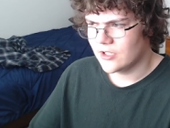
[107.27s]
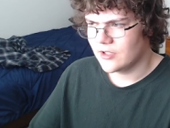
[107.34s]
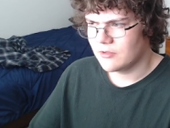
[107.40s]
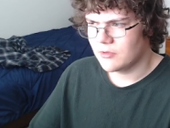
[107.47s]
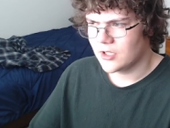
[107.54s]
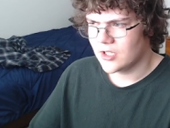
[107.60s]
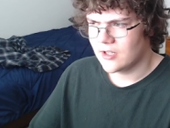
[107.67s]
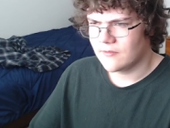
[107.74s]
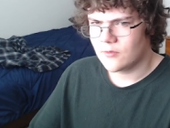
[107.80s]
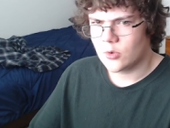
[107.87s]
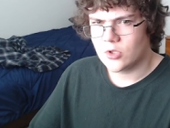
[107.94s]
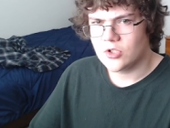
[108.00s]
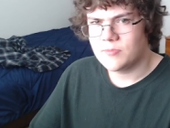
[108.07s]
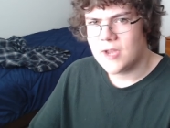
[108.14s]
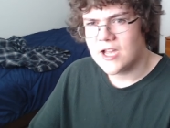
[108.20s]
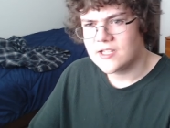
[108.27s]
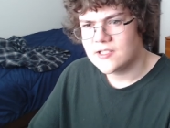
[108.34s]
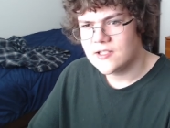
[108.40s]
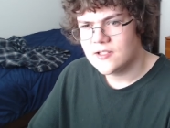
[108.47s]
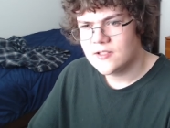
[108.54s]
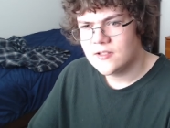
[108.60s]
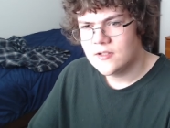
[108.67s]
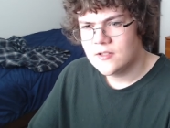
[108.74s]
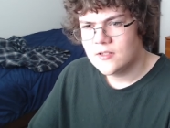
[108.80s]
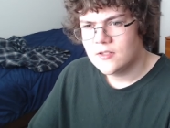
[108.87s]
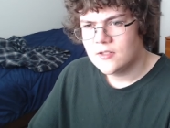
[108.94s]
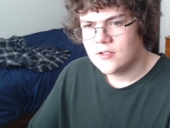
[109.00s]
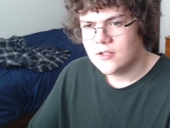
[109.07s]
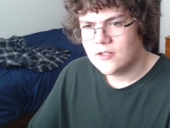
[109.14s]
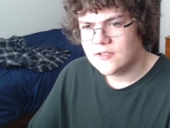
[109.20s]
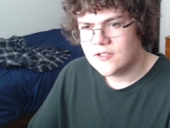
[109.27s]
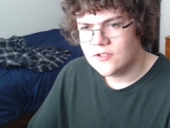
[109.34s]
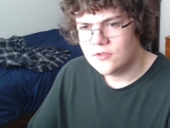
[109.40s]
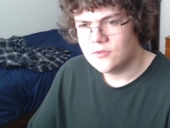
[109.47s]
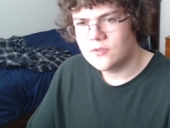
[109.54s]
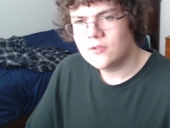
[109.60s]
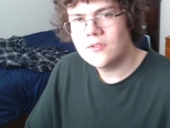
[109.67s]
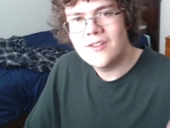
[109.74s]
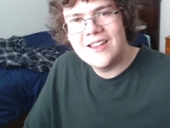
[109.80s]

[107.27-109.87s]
I think we're gonna have Cornish pasties. All right, see you, dude.